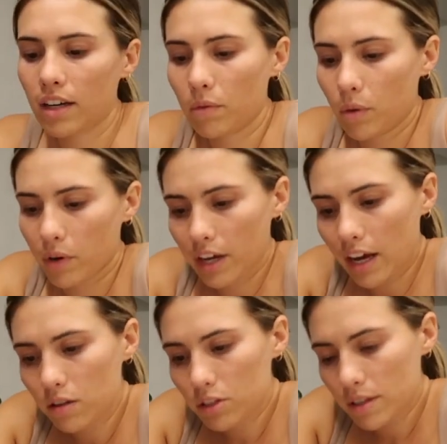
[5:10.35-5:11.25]
I'm gonna work
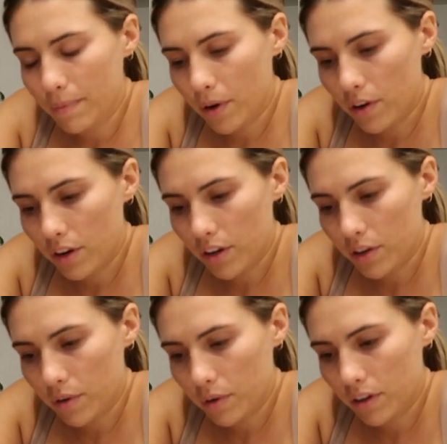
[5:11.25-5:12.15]
out
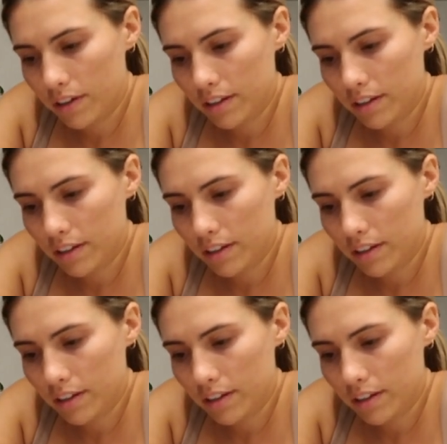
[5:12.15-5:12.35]
tomorrow.